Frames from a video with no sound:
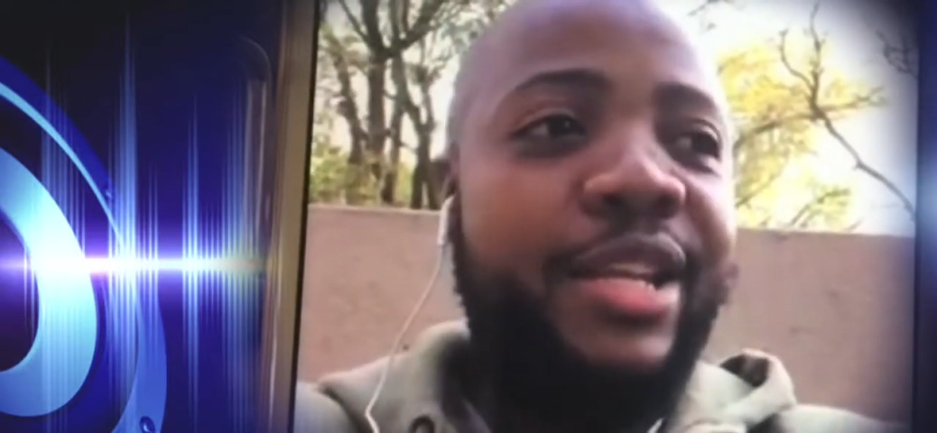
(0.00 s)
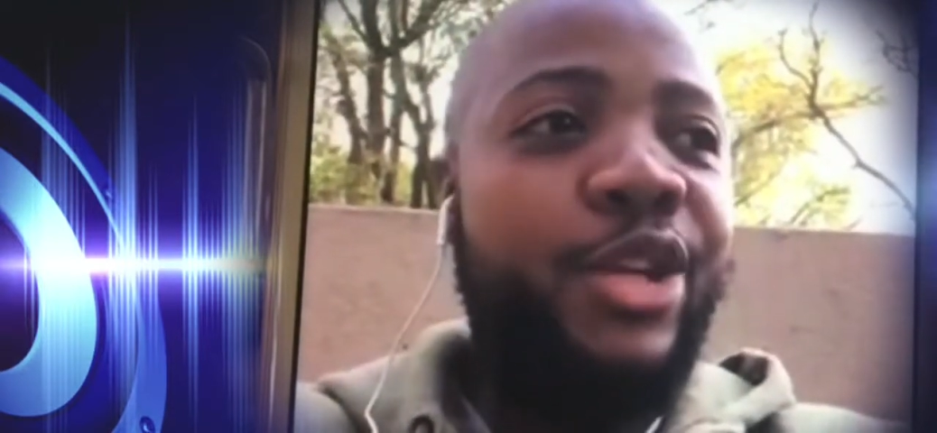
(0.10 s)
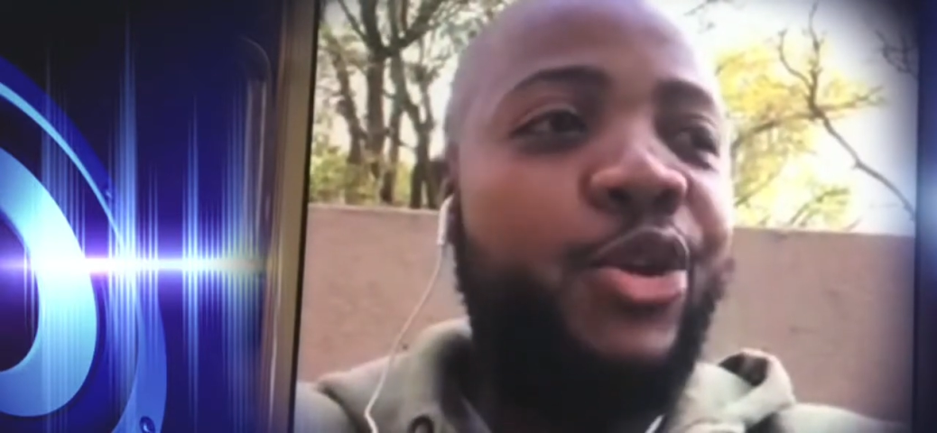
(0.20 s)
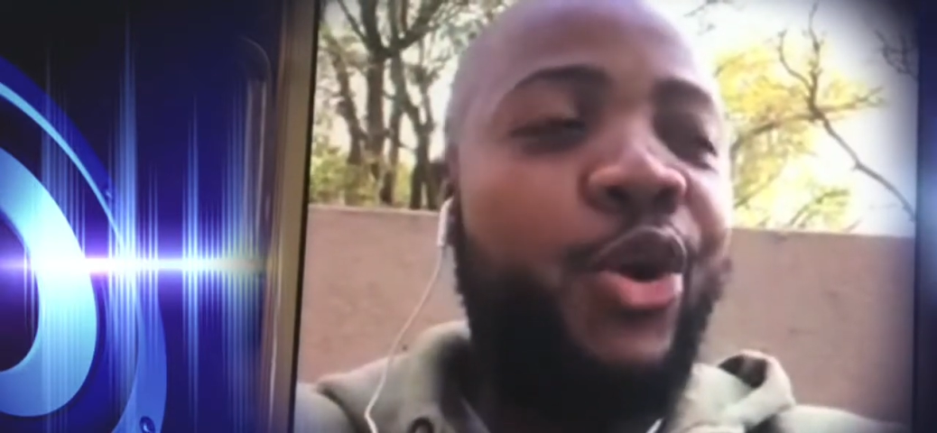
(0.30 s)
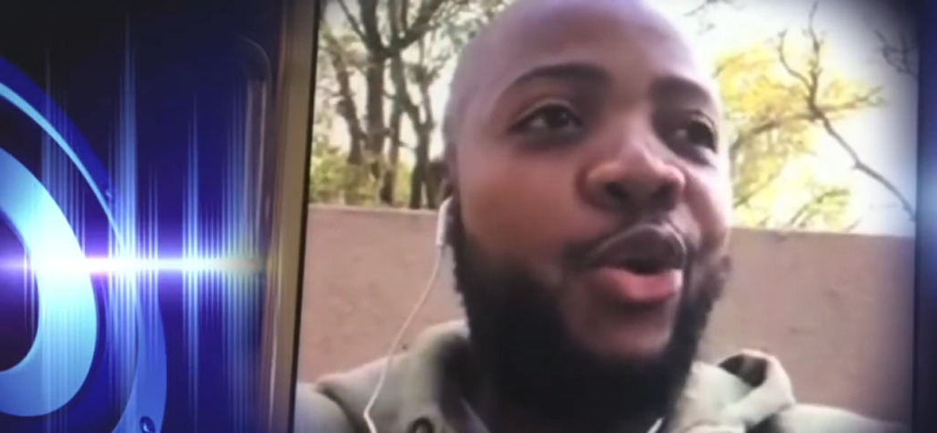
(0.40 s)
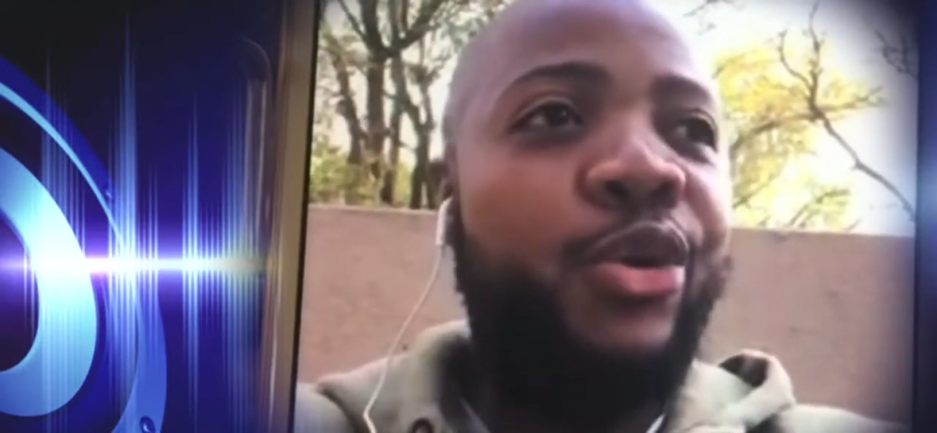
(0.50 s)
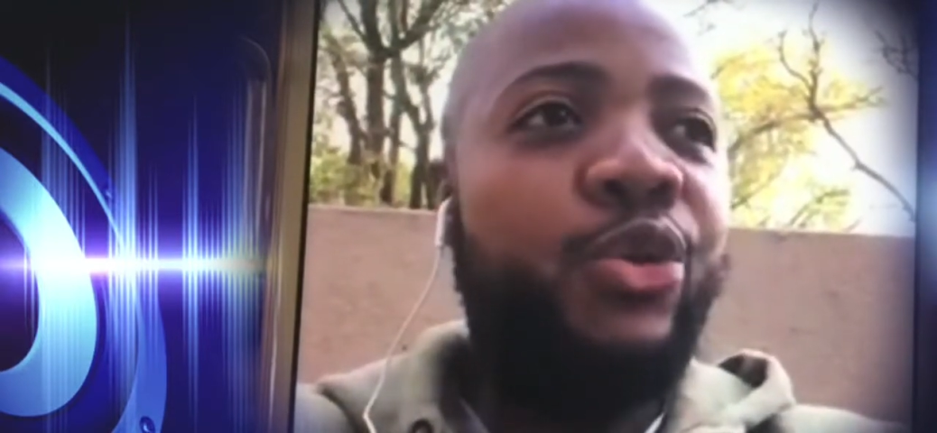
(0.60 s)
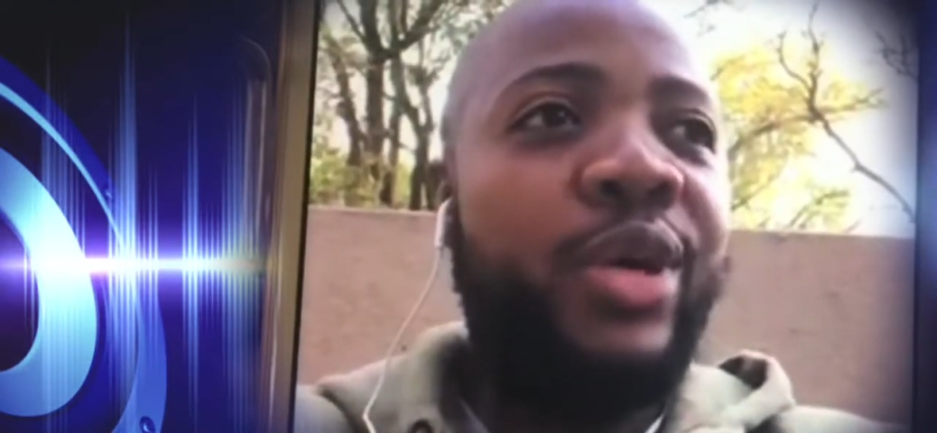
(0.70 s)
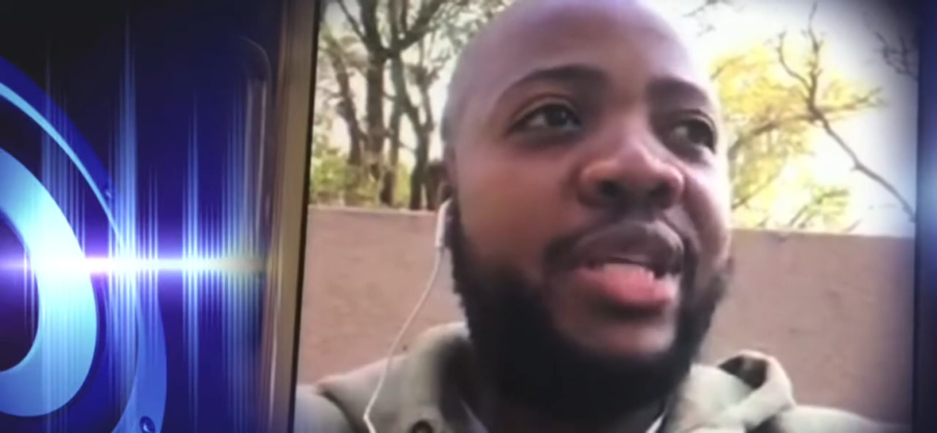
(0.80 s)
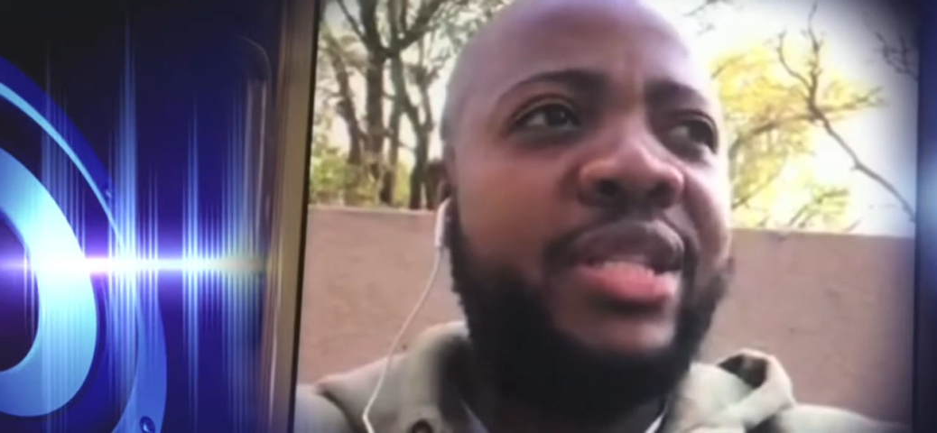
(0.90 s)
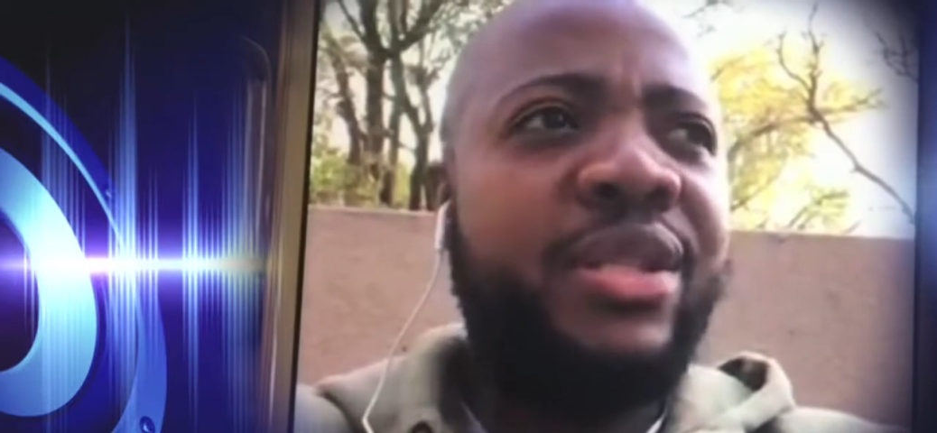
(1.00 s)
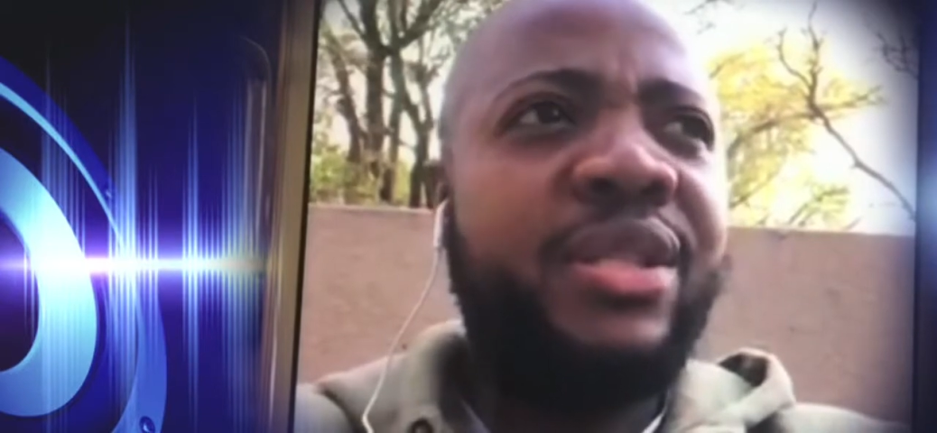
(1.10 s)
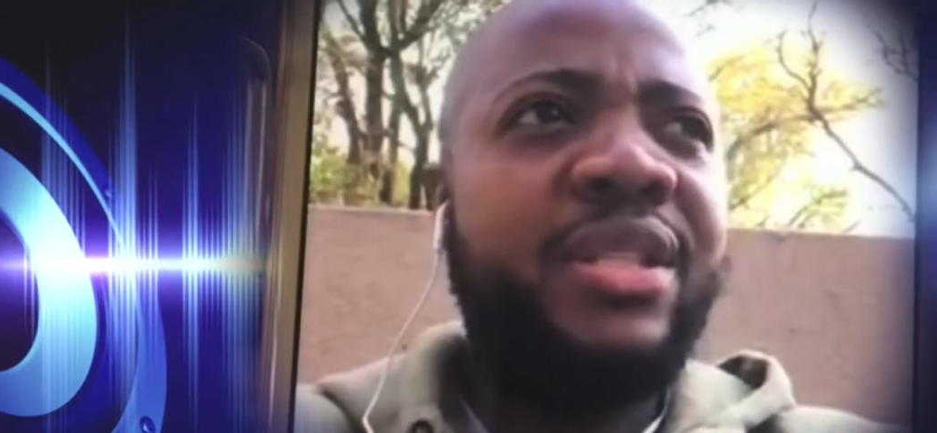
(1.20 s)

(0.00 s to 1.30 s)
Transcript: you know it was